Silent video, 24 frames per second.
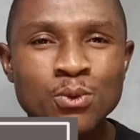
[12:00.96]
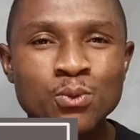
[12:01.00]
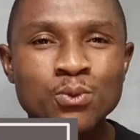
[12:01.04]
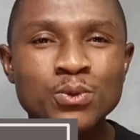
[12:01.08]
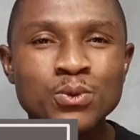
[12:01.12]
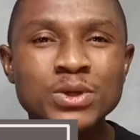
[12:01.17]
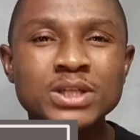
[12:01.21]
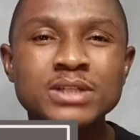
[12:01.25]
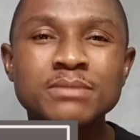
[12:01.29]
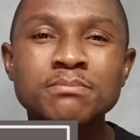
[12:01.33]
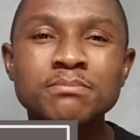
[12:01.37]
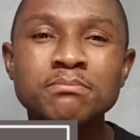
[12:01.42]

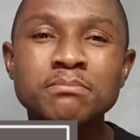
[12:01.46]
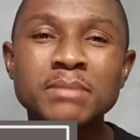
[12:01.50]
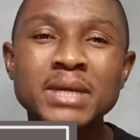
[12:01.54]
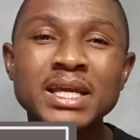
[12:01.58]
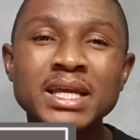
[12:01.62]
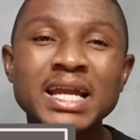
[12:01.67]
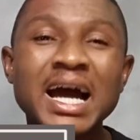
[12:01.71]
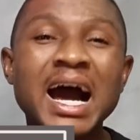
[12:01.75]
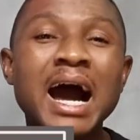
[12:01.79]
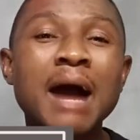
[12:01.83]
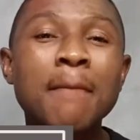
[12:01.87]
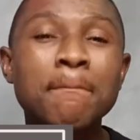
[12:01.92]
which
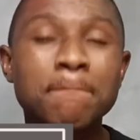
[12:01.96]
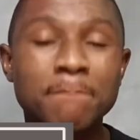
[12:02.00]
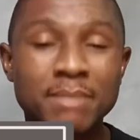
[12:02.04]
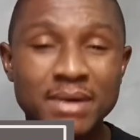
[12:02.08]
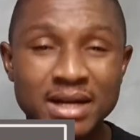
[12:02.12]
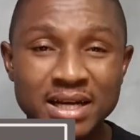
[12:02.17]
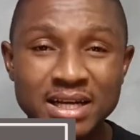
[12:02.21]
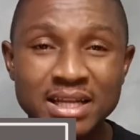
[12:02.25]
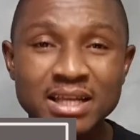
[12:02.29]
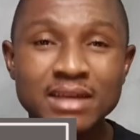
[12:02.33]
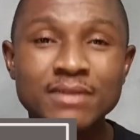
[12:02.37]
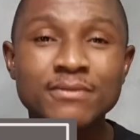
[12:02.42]
made her
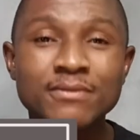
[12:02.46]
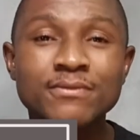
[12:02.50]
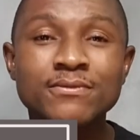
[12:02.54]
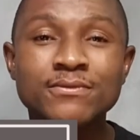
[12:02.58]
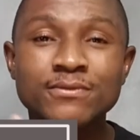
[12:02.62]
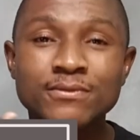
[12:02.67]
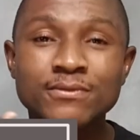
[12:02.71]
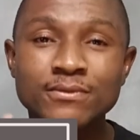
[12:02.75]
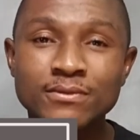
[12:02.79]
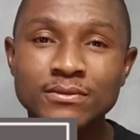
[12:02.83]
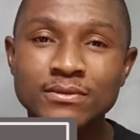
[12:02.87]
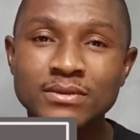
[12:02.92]
believe
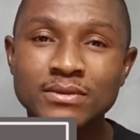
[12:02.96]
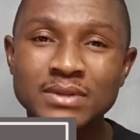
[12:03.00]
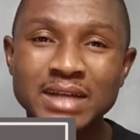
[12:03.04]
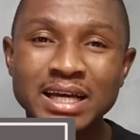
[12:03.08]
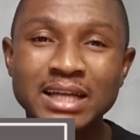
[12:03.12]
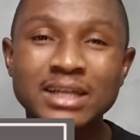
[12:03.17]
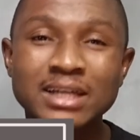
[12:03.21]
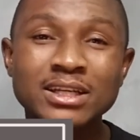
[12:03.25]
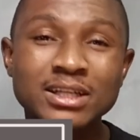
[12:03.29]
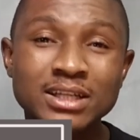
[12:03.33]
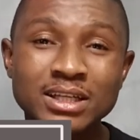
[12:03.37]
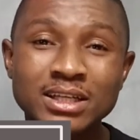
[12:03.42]

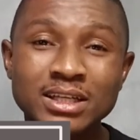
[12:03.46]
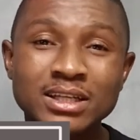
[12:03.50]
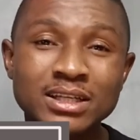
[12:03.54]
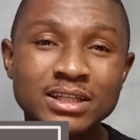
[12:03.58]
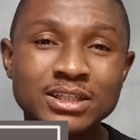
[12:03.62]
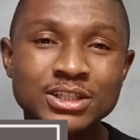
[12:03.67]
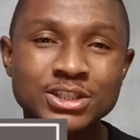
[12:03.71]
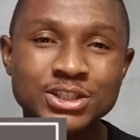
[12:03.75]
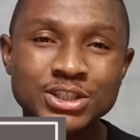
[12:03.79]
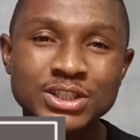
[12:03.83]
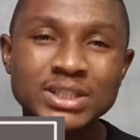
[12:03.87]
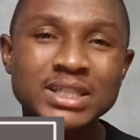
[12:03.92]
that
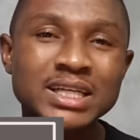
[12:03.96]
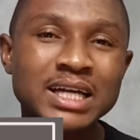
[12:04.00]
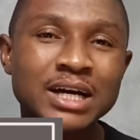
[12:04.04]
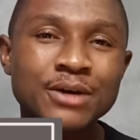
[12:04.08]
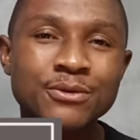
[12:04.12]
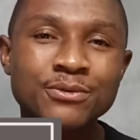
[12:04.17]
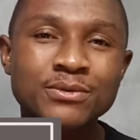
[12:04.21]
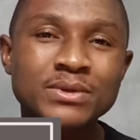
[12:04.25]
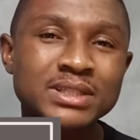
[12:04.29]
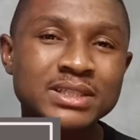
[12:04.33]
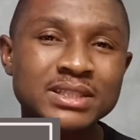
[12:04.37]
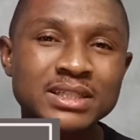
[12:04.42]
she
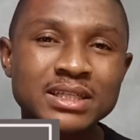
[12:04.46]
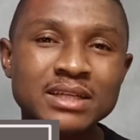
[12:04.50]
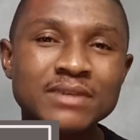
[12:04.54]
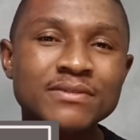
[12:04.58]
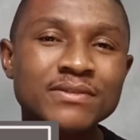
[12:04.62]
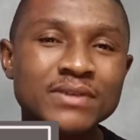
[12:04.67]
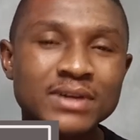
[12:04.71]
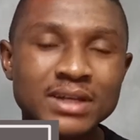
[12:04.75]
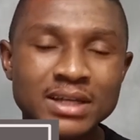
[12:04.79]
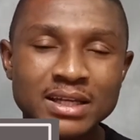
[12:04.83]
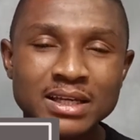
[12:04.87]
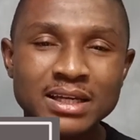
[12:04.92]
can
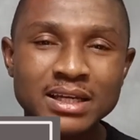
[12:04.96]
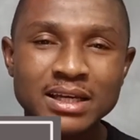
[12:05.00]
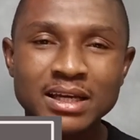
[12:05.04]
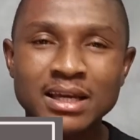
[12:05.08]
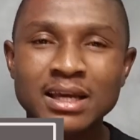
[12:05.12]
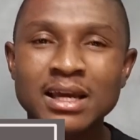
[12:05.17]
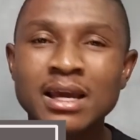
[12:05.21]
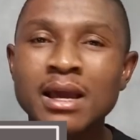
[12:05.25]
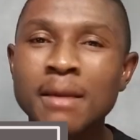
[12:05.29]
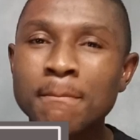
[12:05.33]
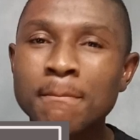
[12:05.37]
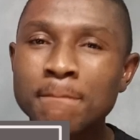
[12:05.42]
receive healing
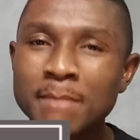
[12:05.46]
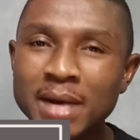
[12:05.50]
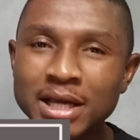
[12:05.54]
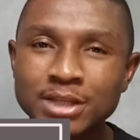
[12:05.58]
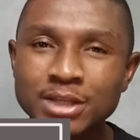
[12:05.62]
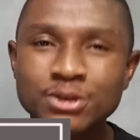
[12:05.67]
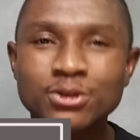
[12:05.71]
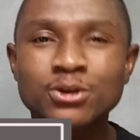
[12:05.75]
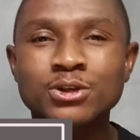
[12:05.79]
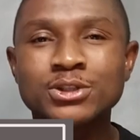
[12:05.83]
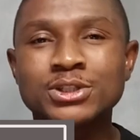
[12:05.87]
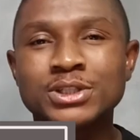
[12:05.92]
by
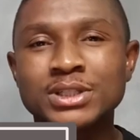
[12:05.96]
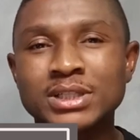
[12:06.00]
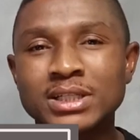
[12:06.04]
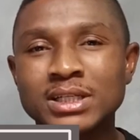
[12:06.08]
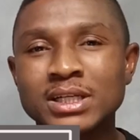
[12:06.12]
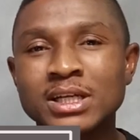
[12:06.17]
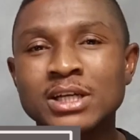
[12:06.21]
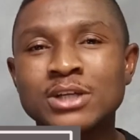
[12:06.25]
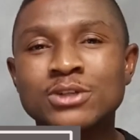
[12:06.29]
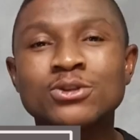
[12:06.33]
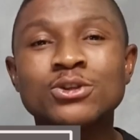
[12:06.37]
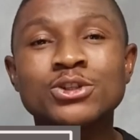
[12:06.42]
touching.
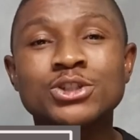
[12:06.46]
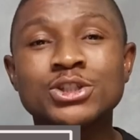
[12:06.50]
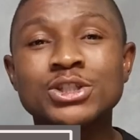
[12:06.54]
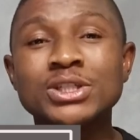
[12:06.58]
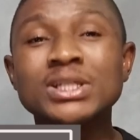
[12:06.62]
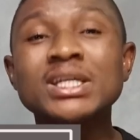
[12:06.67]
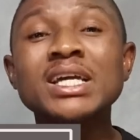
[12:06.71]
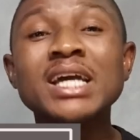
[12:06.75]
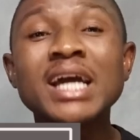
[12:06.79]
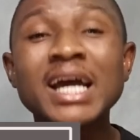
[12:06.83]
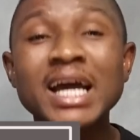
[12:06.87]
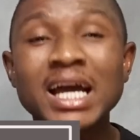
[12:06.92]
So
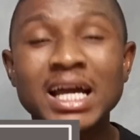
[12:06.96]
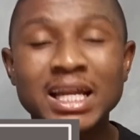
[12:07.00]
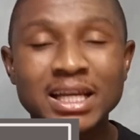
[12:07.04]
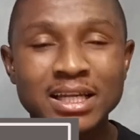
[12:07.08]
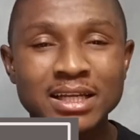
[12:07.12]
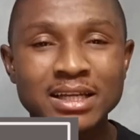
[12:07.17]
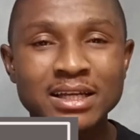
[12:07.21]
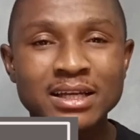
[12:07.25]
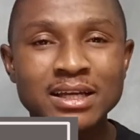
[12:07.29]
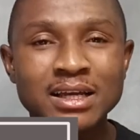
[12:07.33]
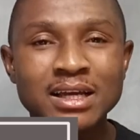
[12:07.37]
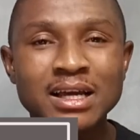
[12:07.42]
she
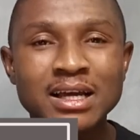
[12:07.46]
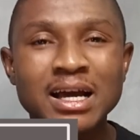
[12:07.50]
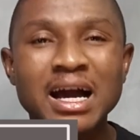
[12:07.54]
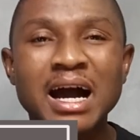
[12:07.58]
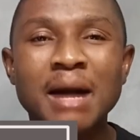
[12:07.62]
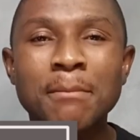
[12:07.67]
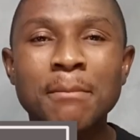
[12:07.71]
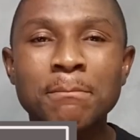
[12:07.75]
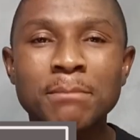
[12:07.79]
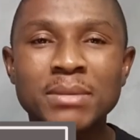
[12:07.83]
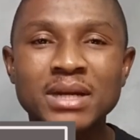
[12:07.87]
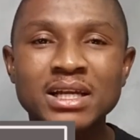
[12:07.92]
heard
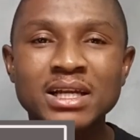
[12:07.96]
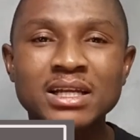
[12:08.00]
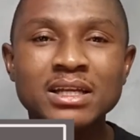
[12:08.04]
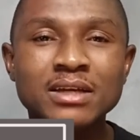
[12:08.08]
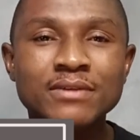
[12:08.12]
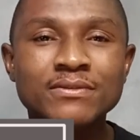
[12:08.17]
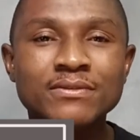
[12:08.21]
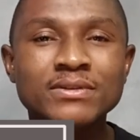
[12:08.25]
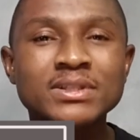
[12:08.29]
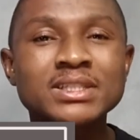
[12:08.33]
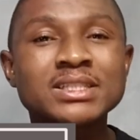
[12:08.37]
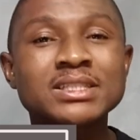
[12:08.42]
and
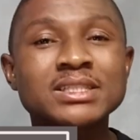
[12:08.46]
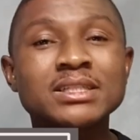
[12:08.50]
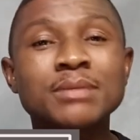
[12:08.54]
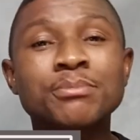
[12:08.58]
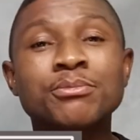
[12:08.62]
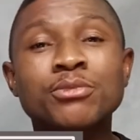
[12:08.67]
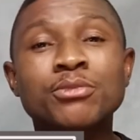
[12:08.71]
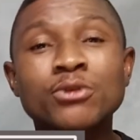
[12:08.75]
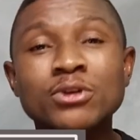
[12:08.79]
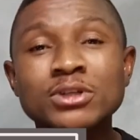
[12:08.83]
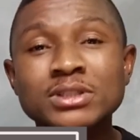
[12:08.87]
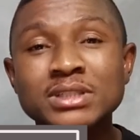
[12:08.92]
believed. This is a
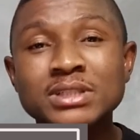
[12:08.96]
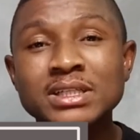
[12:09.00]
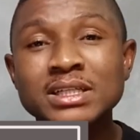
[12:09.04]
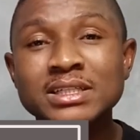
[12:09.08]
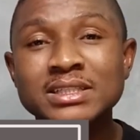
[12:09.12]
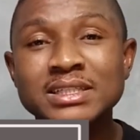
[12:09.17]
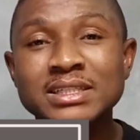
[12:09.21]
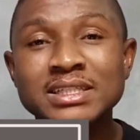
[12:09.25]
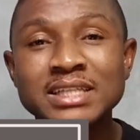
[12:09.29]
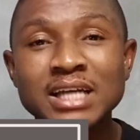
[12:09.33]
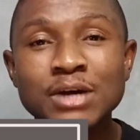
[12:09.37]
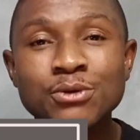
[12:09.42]
process
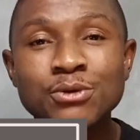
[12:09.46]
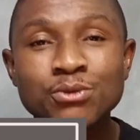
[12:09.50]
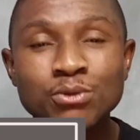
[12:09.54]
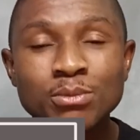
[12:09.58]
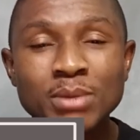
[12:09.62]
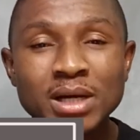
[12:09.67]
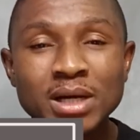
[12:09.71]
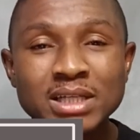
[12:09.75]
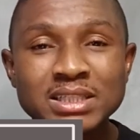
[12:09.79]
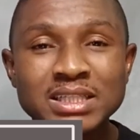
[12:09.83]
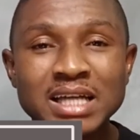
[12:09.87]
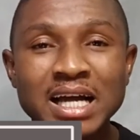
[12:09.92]
in that
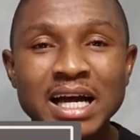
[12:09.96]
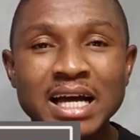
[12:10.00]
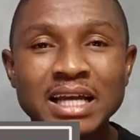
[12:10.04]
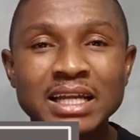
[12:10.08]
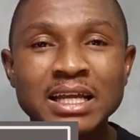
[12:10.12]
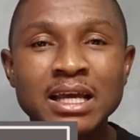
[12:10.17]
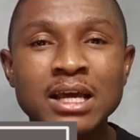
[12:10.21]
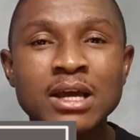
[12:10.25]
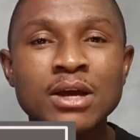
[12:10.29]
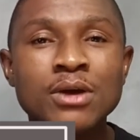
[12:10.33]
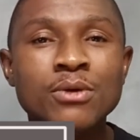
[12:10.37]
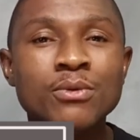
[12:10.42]
woman's heart.